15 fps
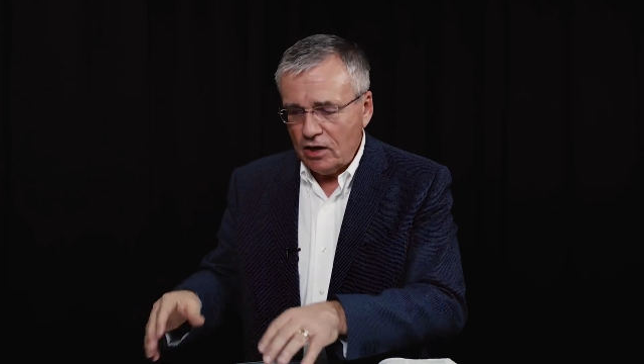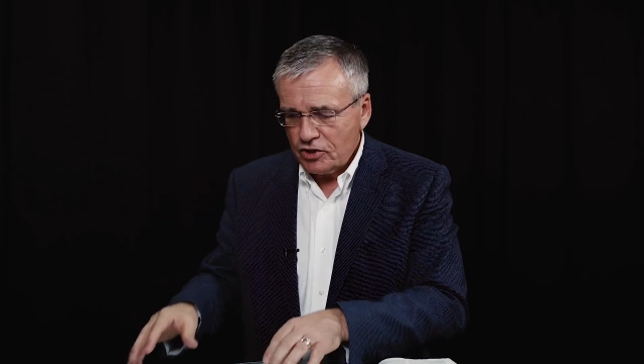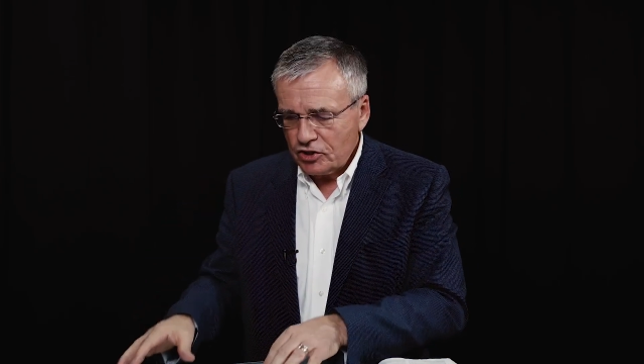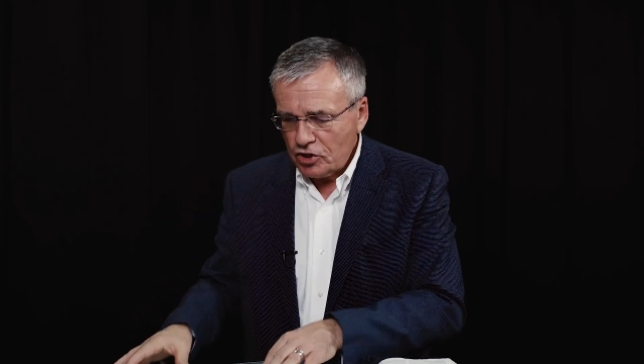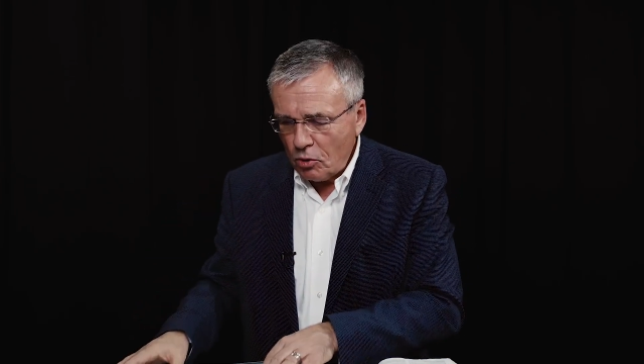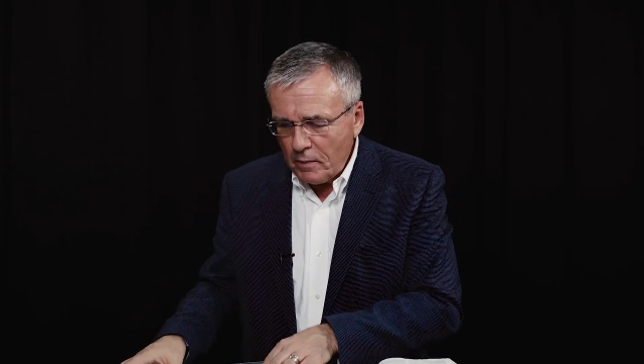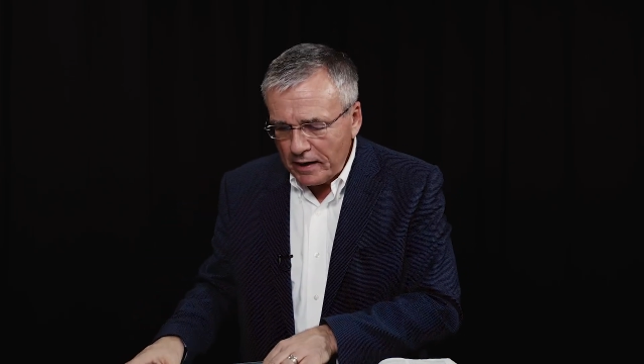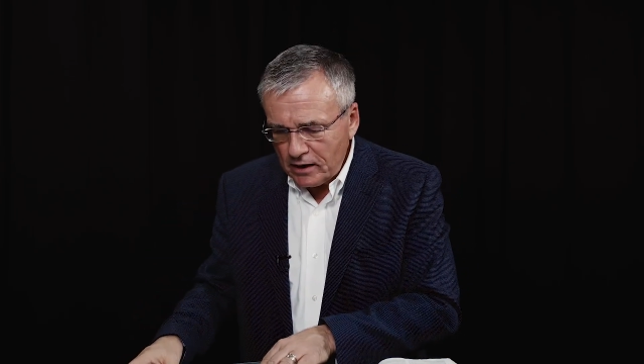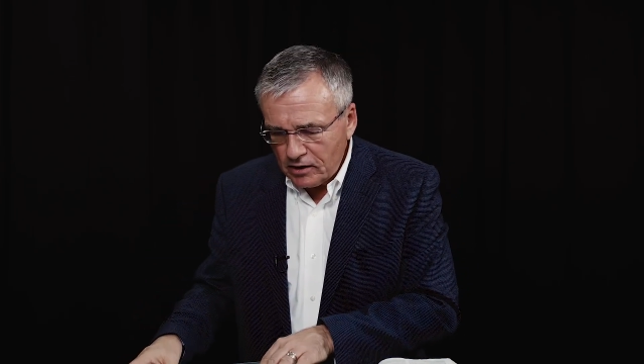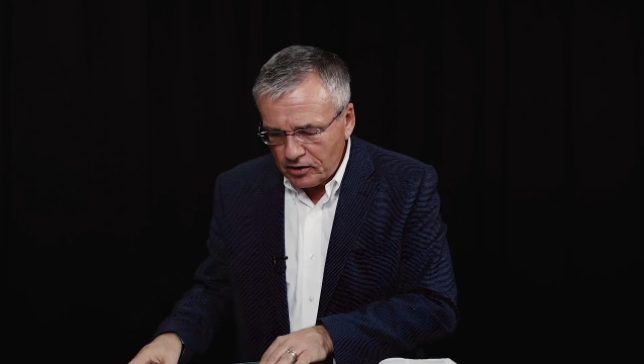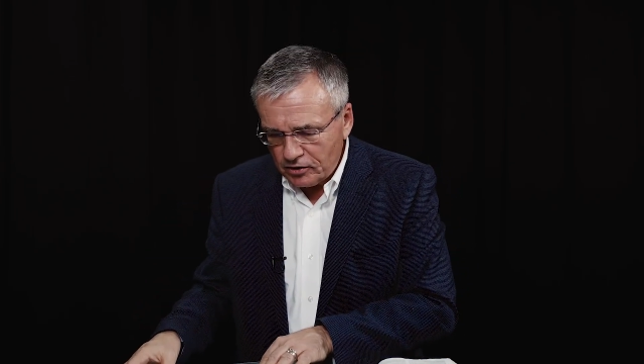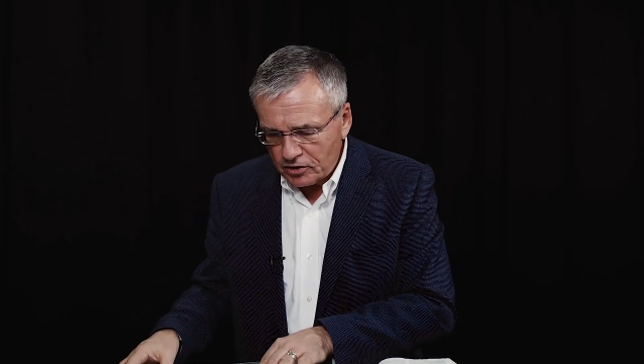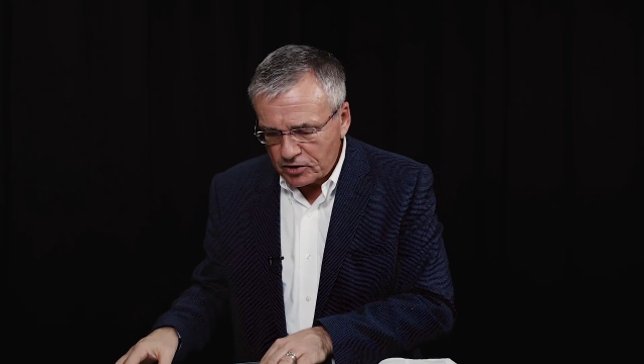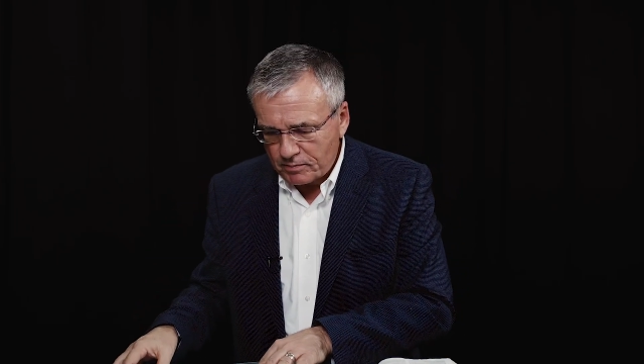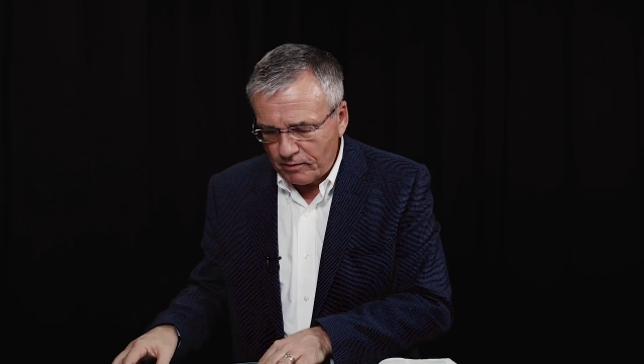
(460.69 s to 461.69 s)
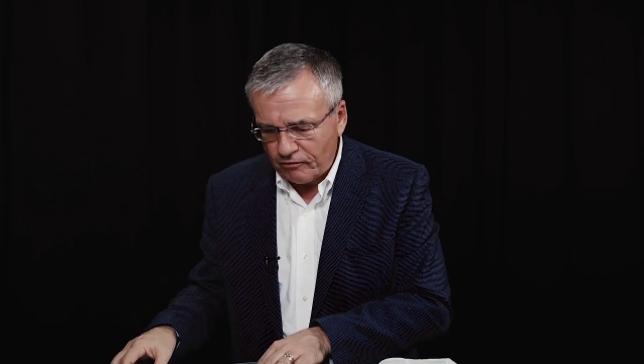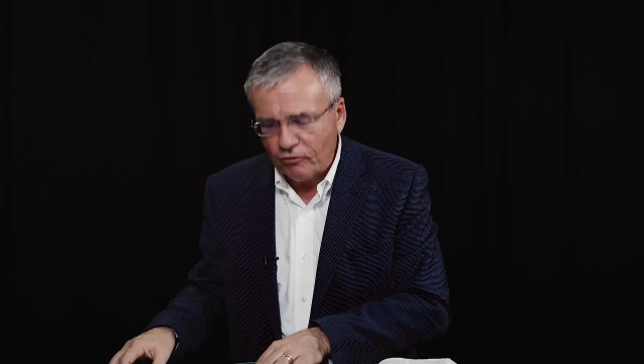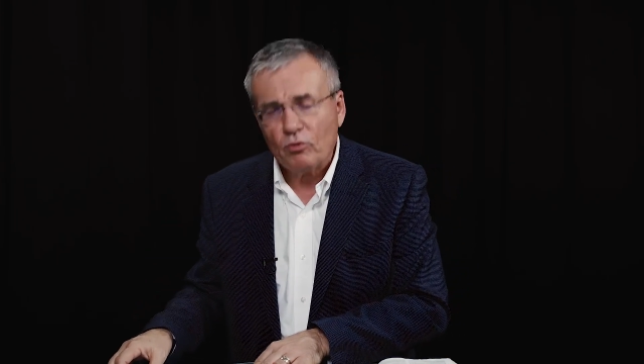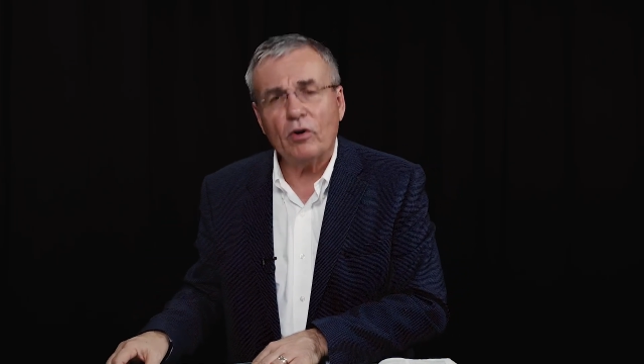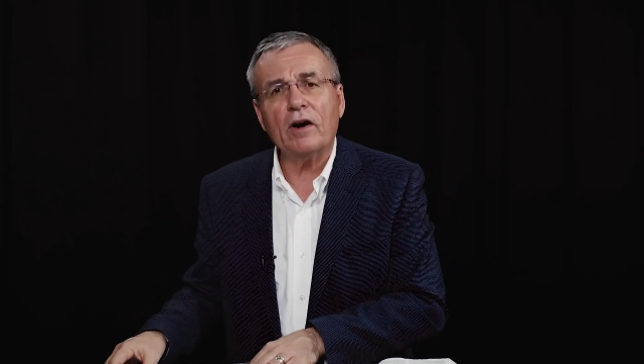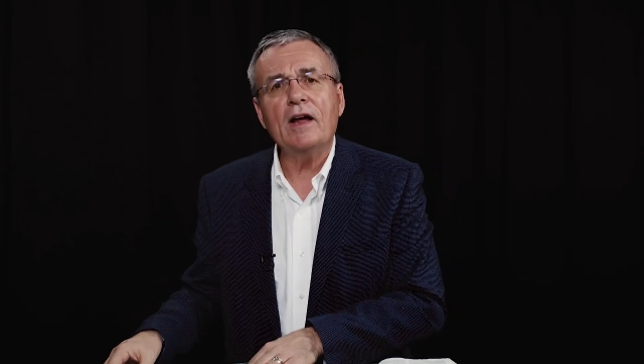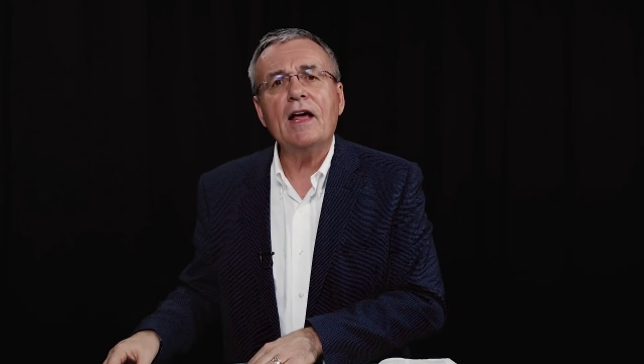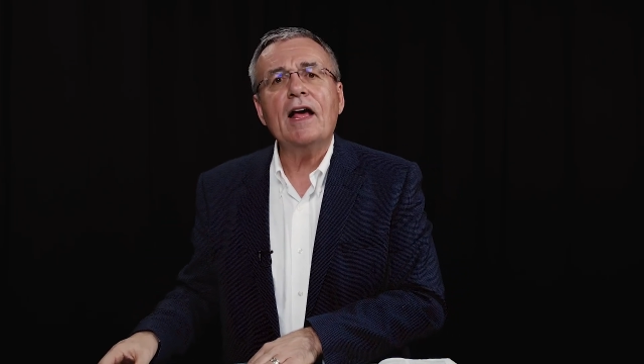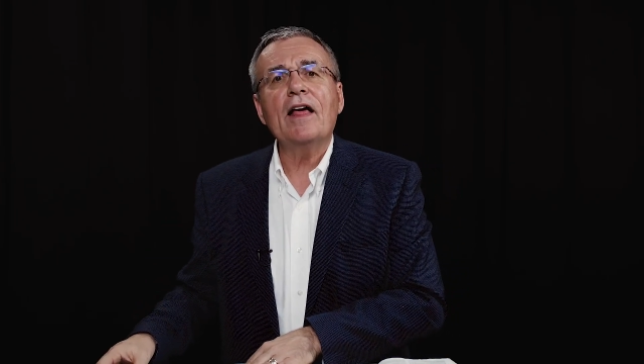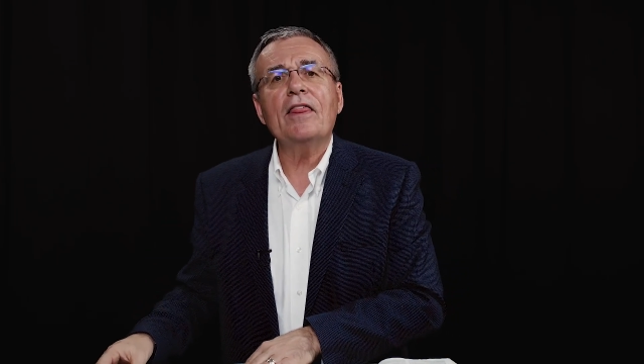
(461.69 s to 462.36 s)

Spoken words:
so many years before.